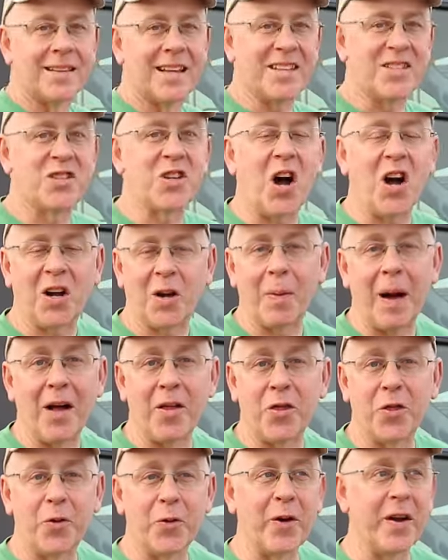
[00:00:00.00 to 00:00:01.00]
Let's talk
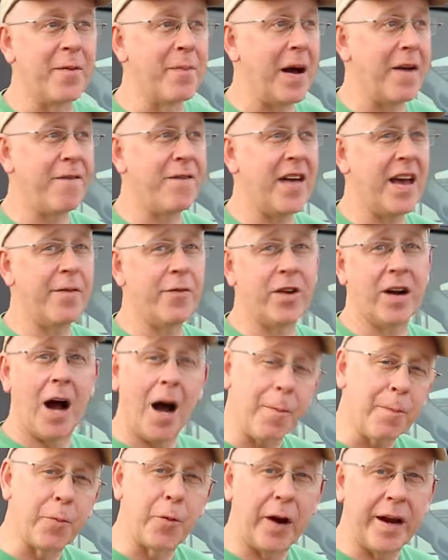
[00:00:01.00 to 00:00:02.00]
about three of my favorite
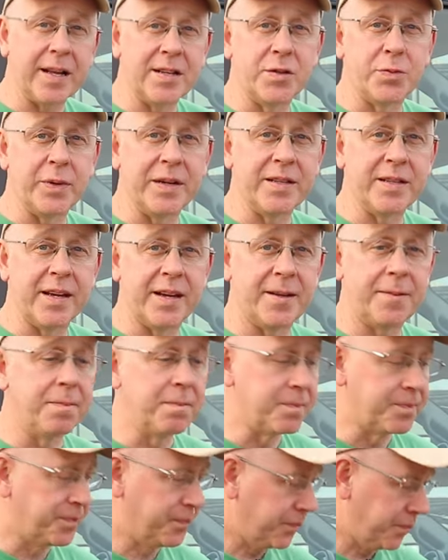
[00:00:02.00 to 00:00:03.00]
upgrades we did,
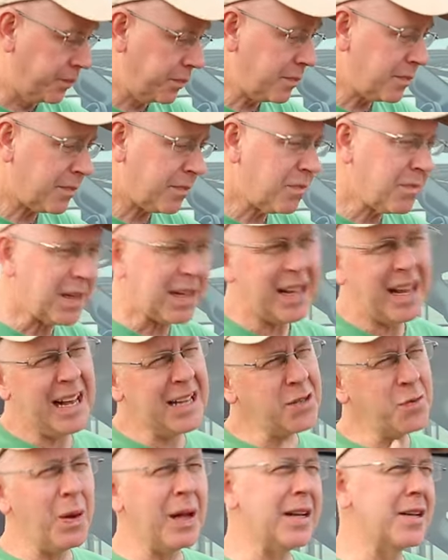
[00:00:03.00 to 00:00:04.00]

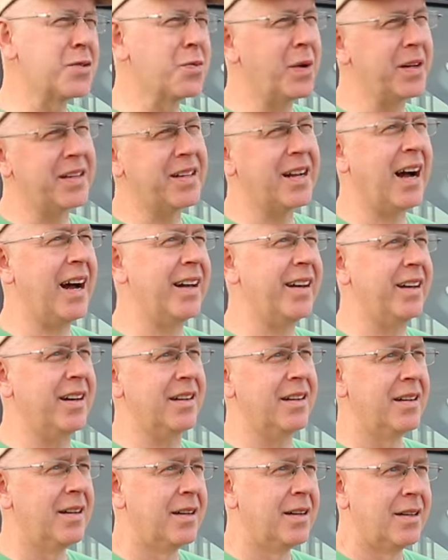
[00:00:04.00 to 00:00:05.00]
as well as one kind
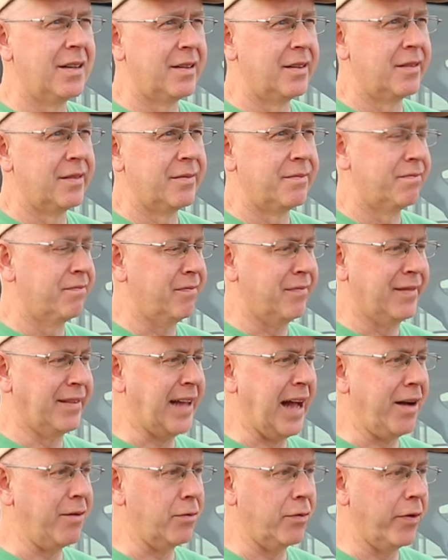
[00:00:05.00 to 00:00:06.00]
of
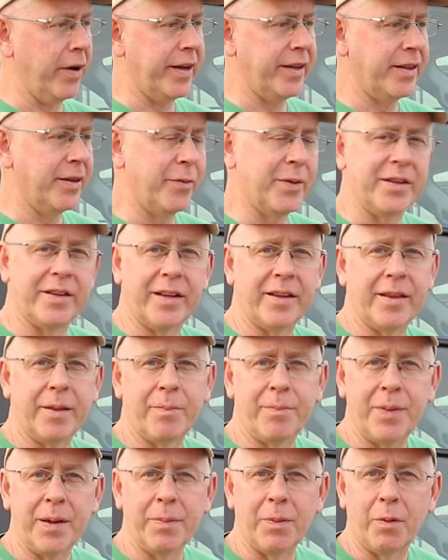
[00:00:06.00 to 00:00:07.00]
downgrade that we did
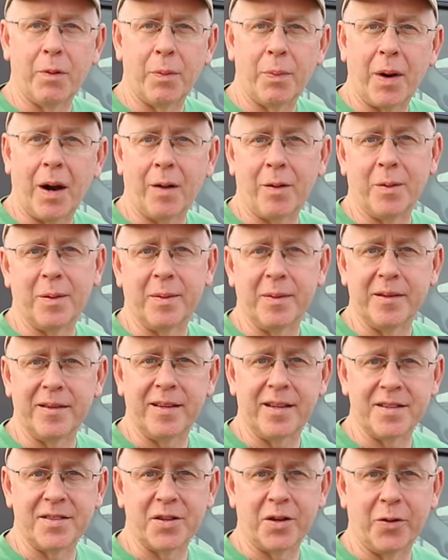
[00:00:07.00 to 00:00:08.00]
that people will probably
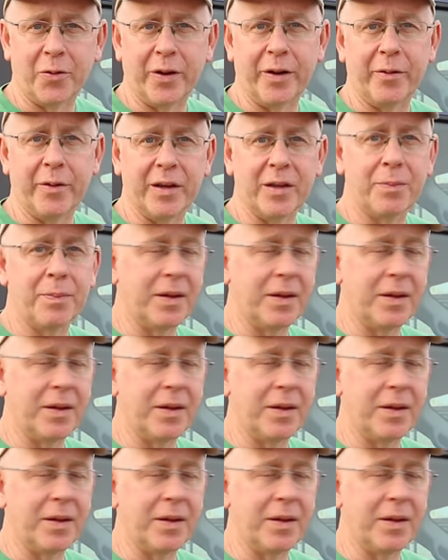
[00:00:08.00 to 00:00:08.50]
disagree with.